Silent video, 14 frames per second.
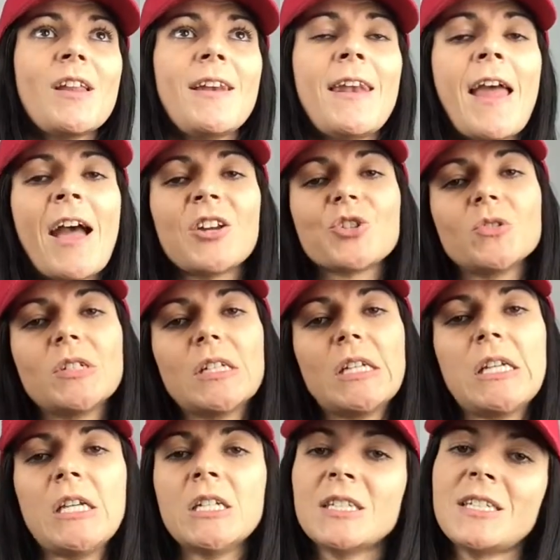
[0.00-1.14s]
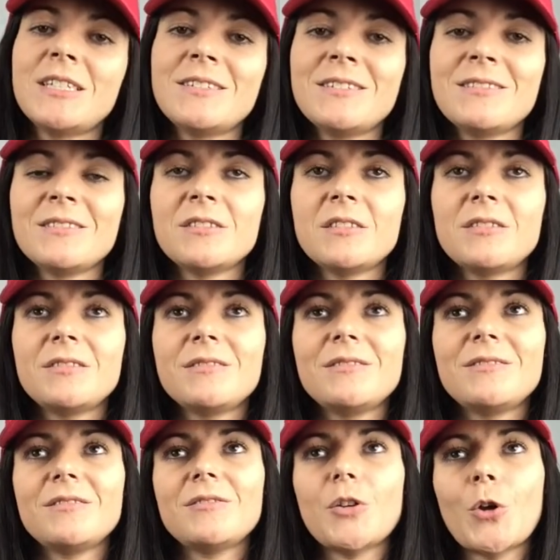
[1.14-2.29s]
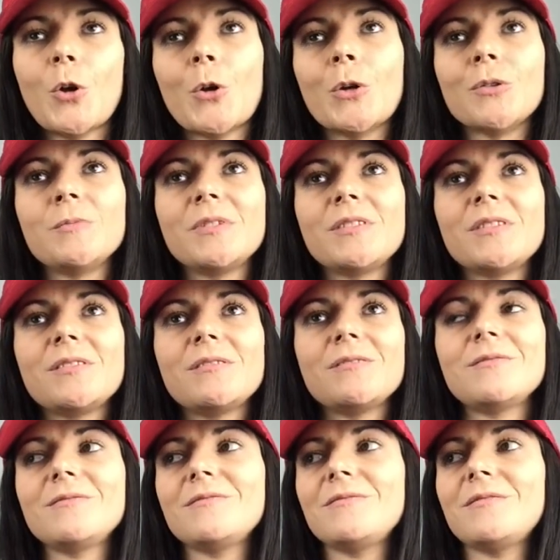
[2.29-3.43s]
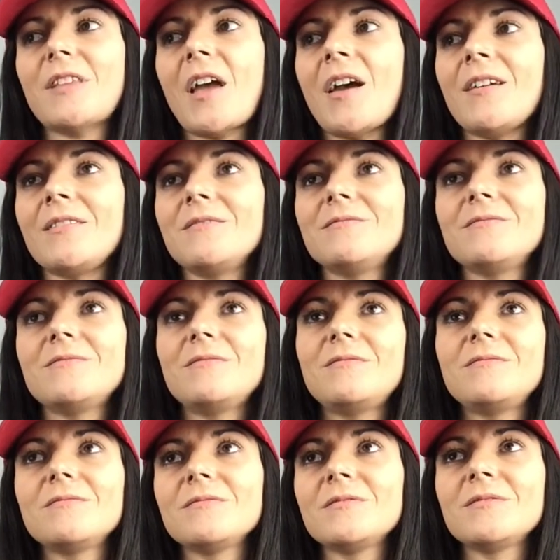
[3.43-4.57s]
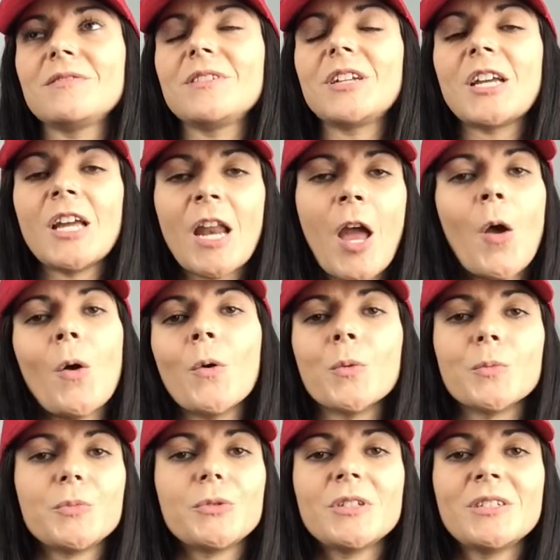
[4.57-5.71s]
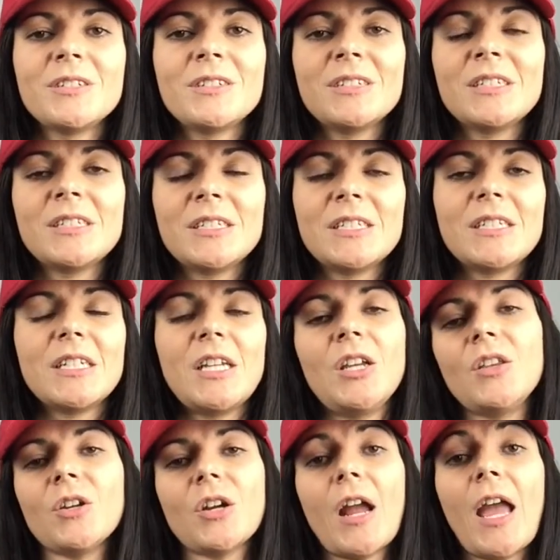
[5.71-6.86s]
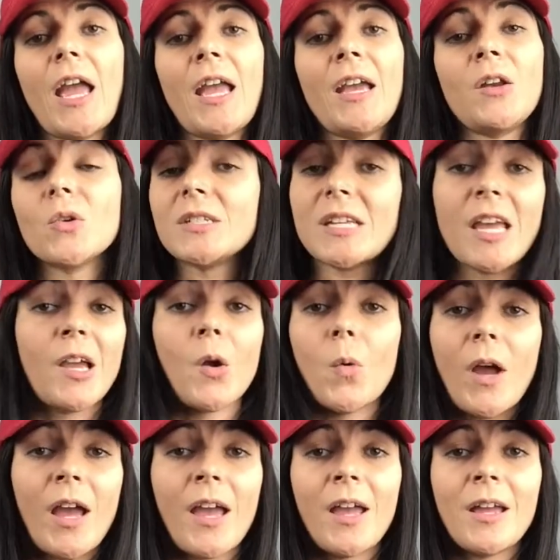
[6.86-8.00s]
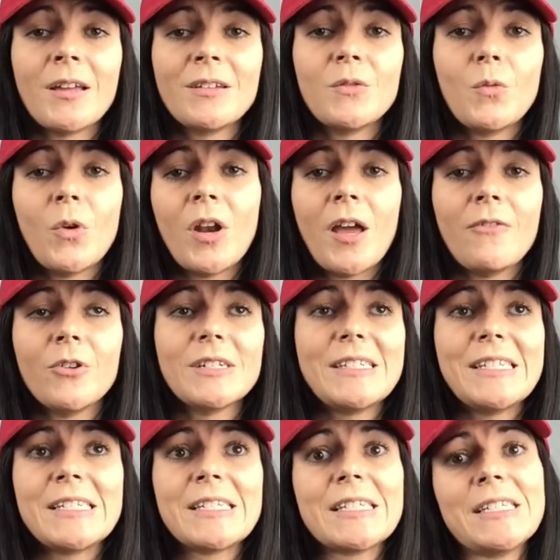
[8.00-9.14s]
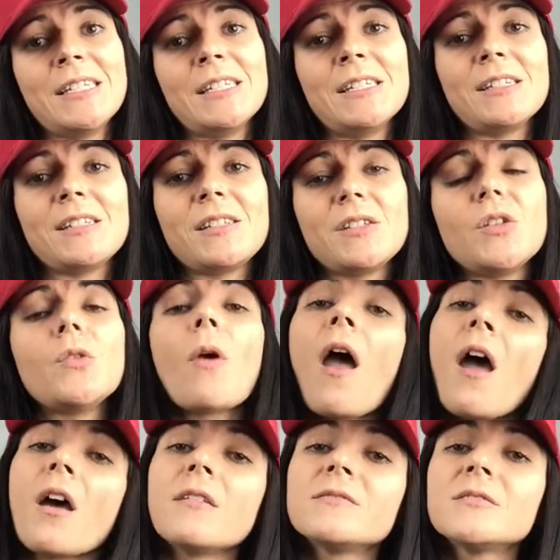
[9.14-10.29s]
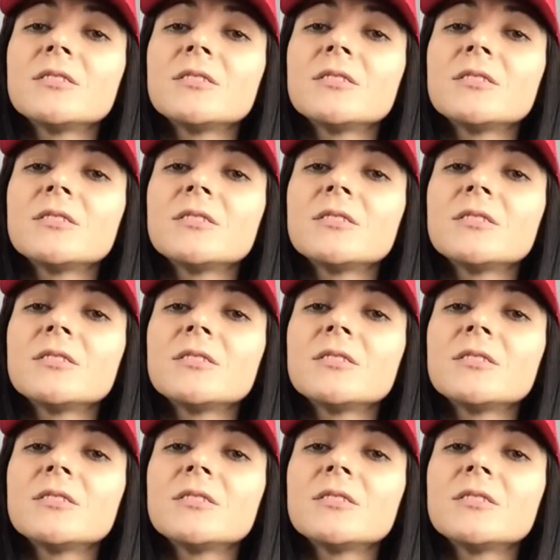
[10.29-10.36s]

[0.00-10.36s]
natural healing herbs that can help either aid or take away whatever dis-ease you have.